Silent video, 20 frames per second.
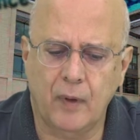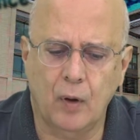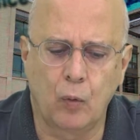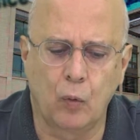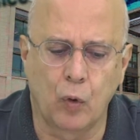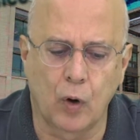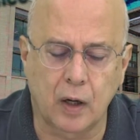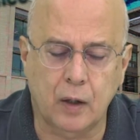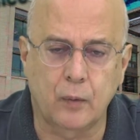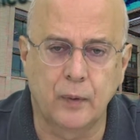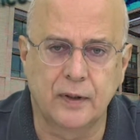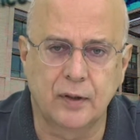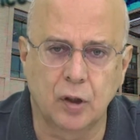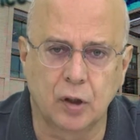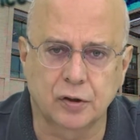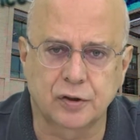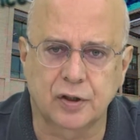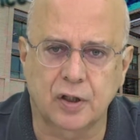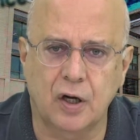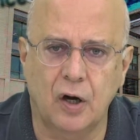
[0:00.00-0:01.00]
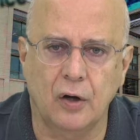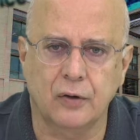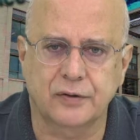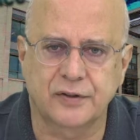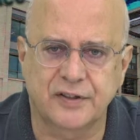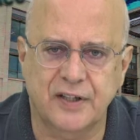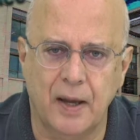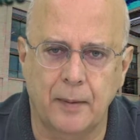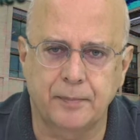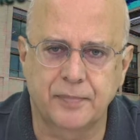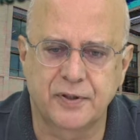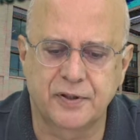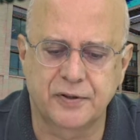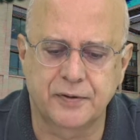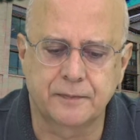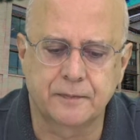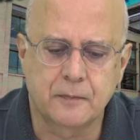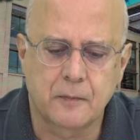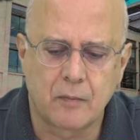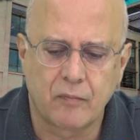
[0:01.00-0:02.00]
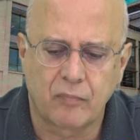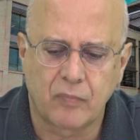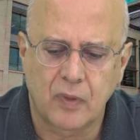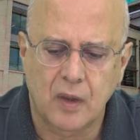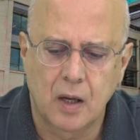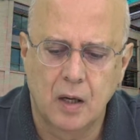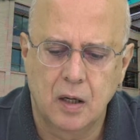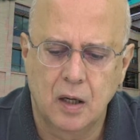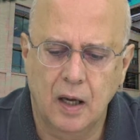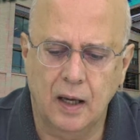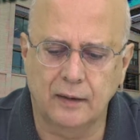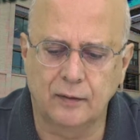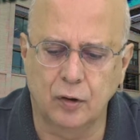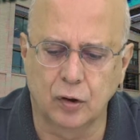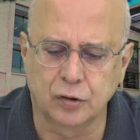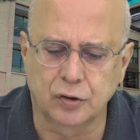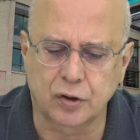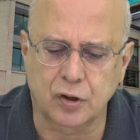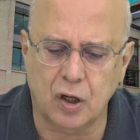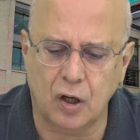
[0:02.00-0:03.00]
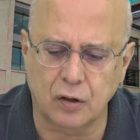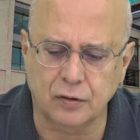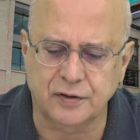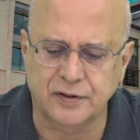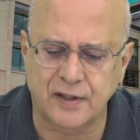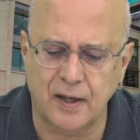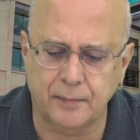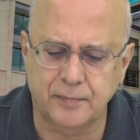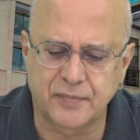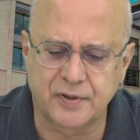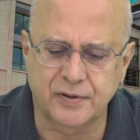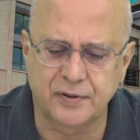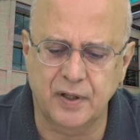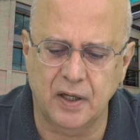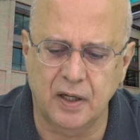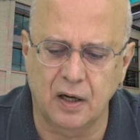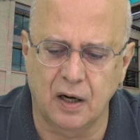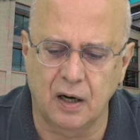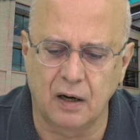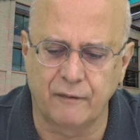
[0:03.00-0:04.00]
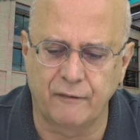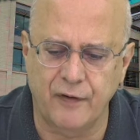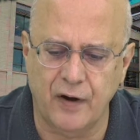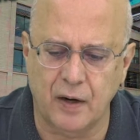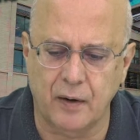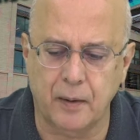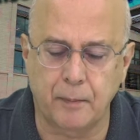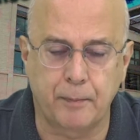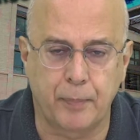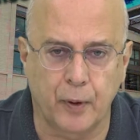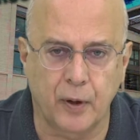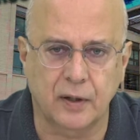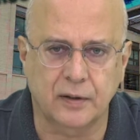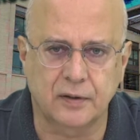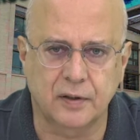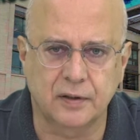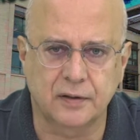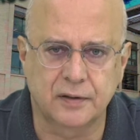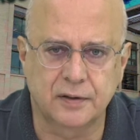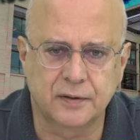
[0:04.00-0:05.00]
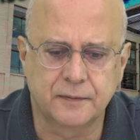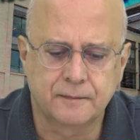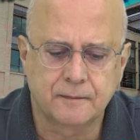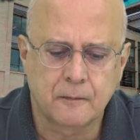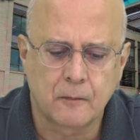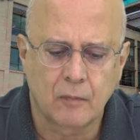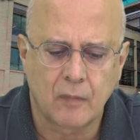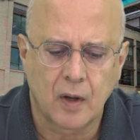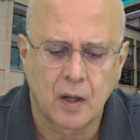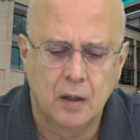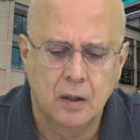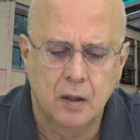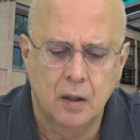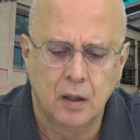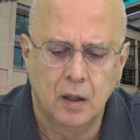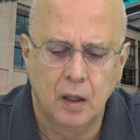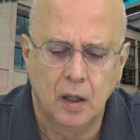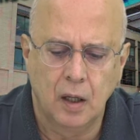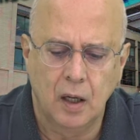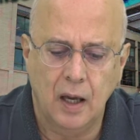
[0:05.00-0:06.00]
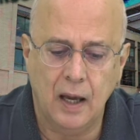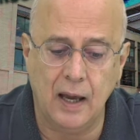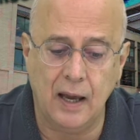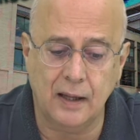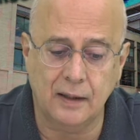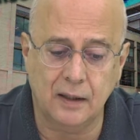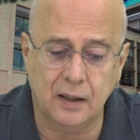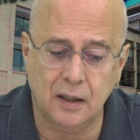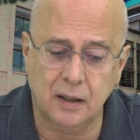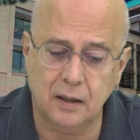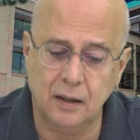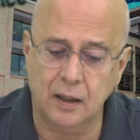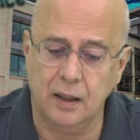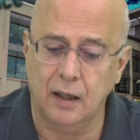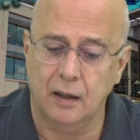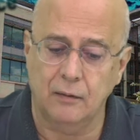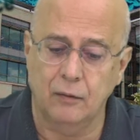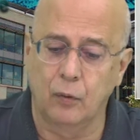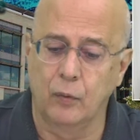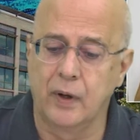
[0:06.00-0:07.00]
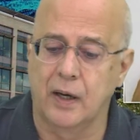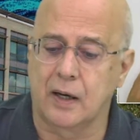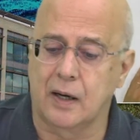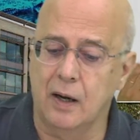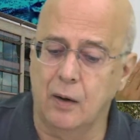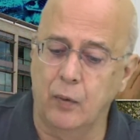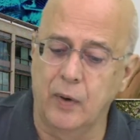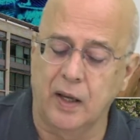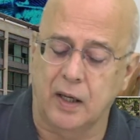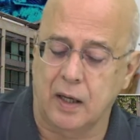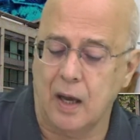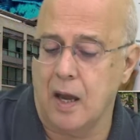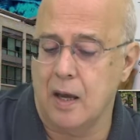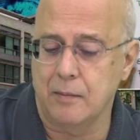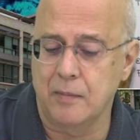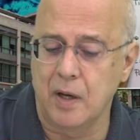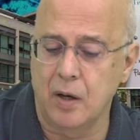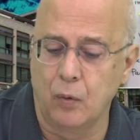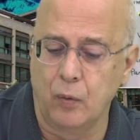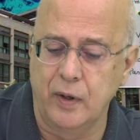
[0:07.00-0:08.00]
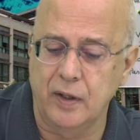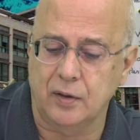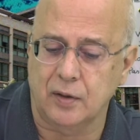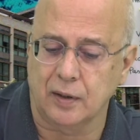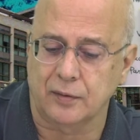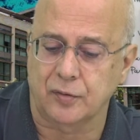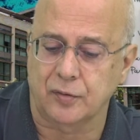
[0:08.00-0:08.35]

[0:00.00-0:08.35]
work with those concepts. And those concepts, they are very important. And we came with a